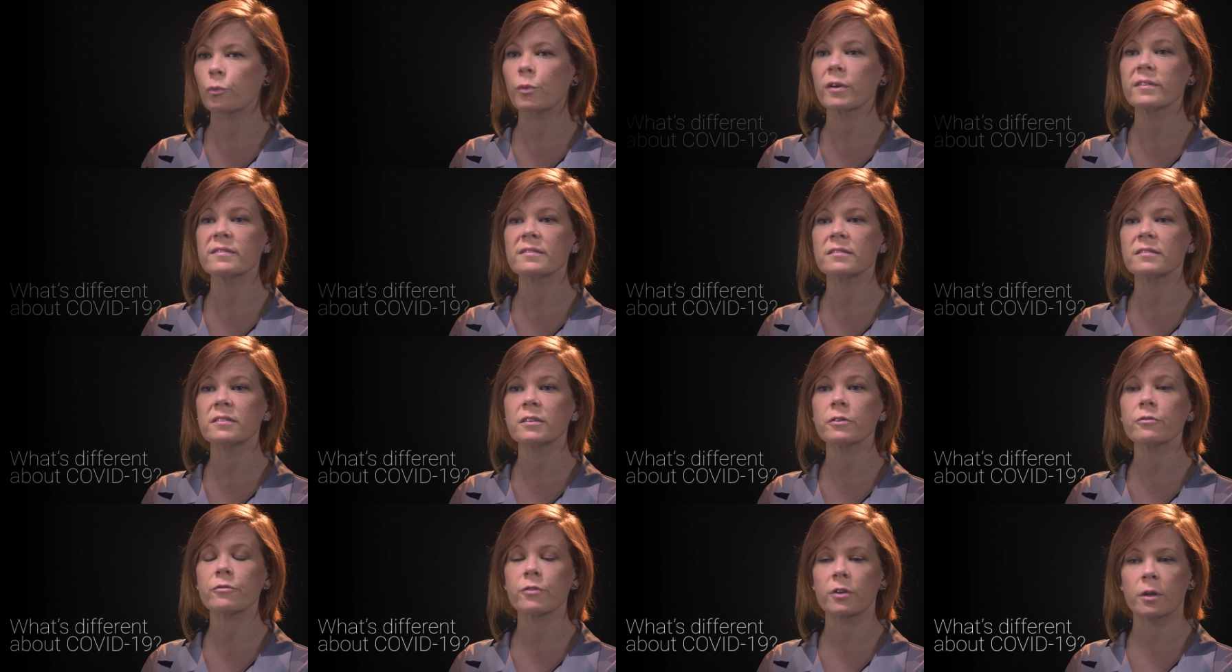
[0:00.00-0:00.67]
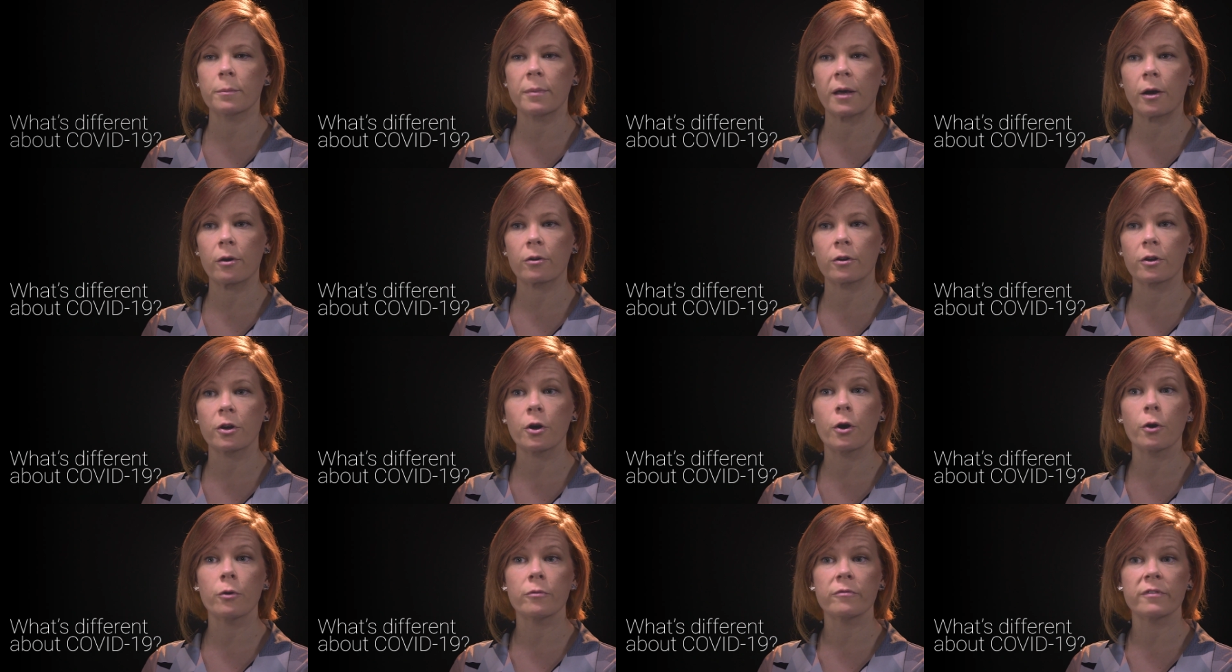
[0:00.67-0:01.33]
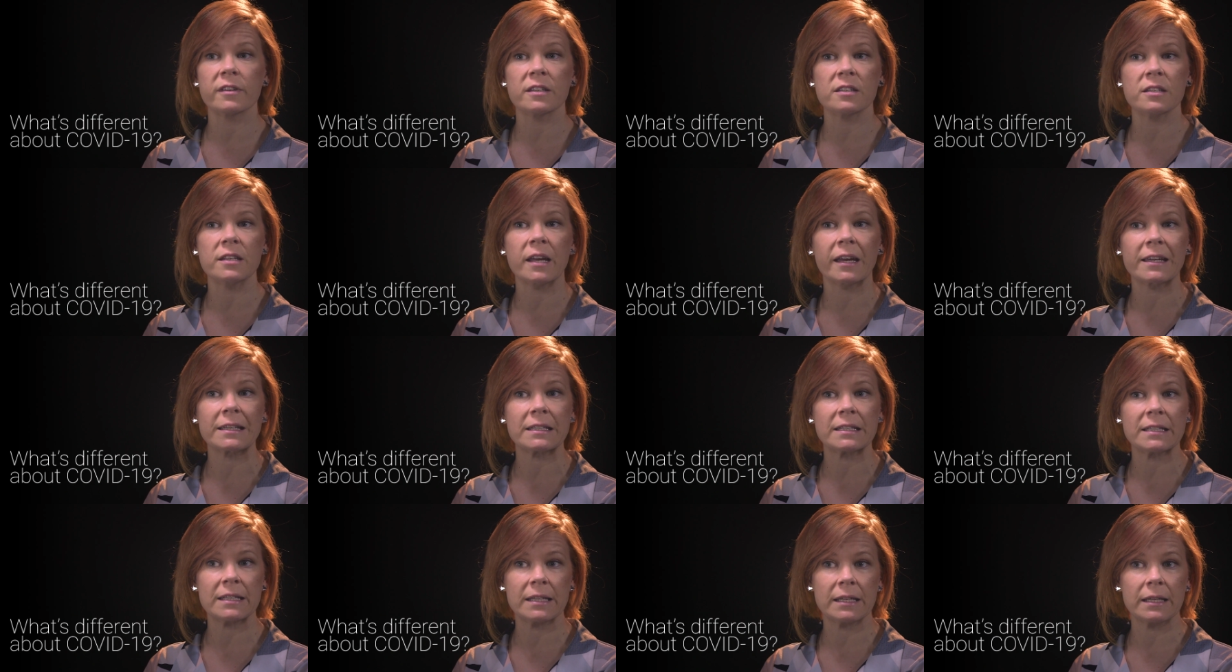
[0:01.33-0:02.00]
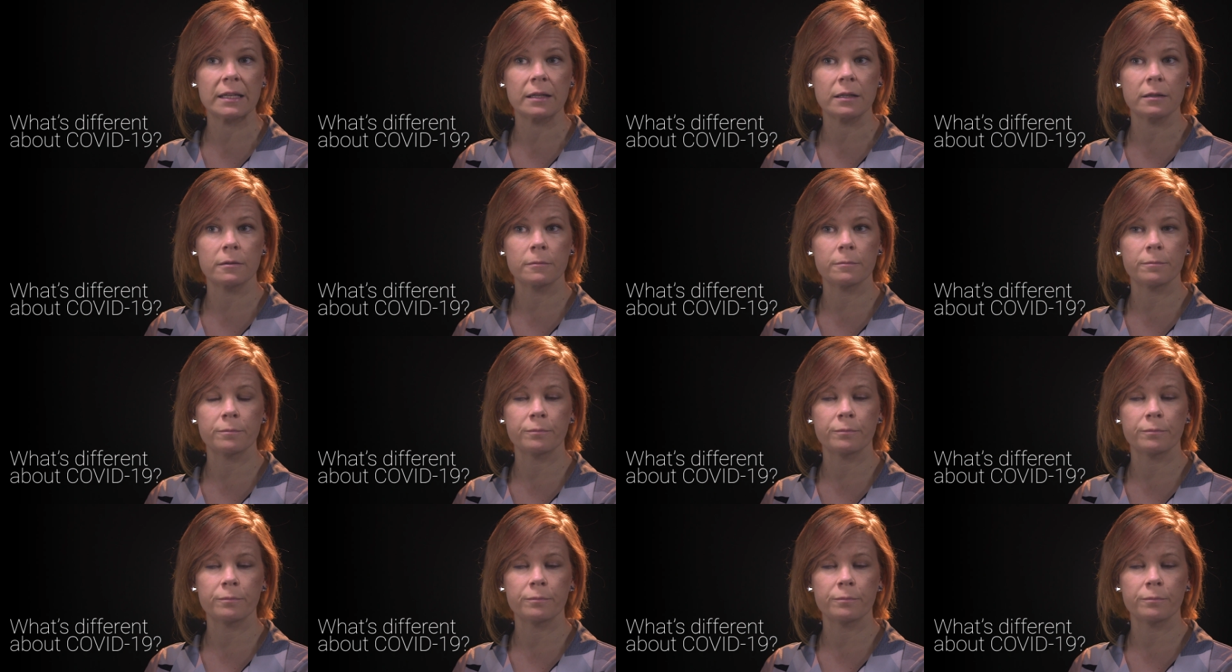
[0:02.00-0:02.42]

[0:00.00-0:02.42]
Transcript: So, what's different about COVID 19?